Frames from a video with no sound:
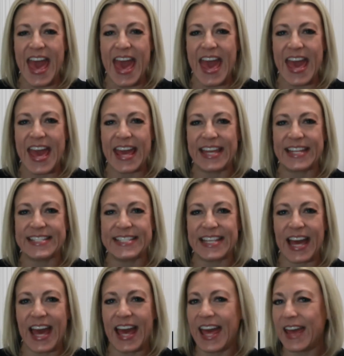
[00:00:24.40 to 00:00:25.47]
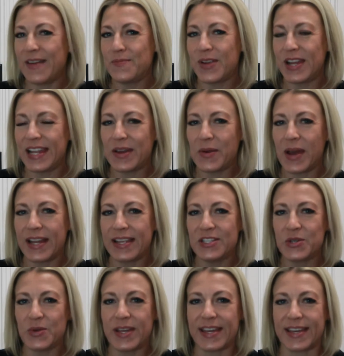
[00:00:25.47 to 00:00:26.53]
and I'm really quite
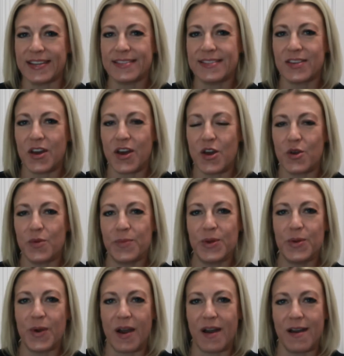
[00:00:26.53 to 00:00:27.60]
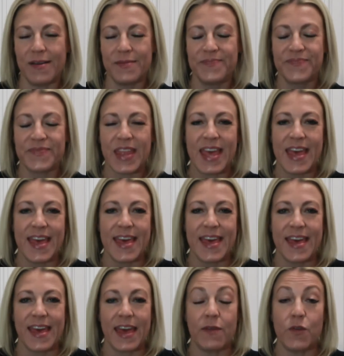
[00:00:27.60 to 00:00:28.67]
enjoying it, so I hope you are.
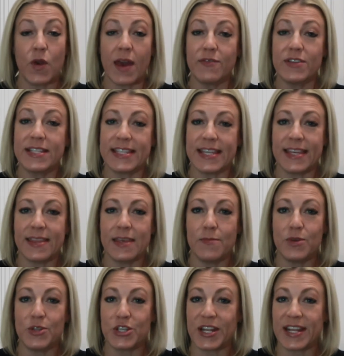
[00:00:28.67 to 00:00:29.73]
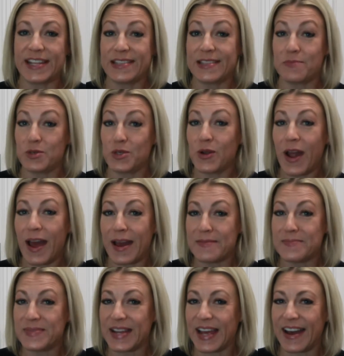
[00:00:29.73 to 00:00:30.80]
If you haven't seen them, you should hit
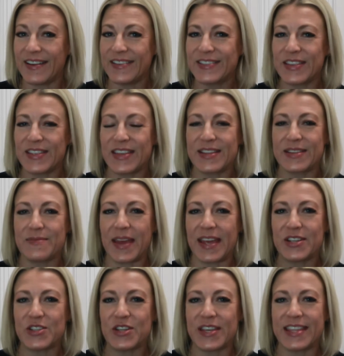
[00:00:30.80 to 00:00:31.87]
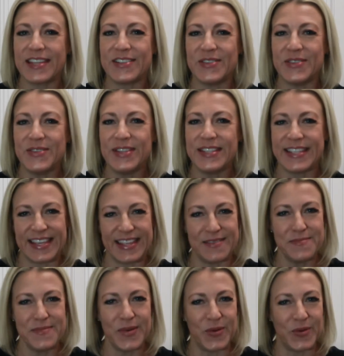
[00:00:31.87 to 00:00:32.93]
subscribe now so that make sure that you see
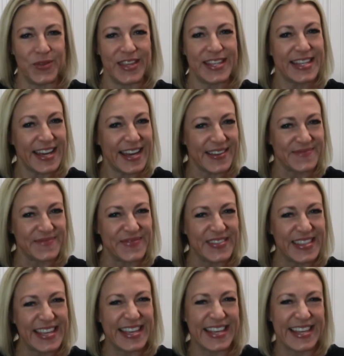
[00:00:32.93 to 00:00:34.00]
them all the time.